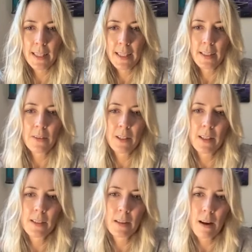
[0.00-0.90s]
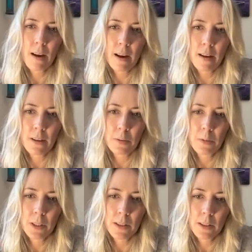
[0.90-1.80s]
in with this card.
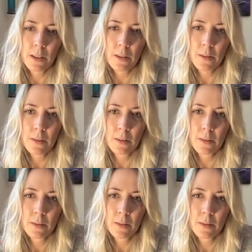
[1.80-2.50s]
What do you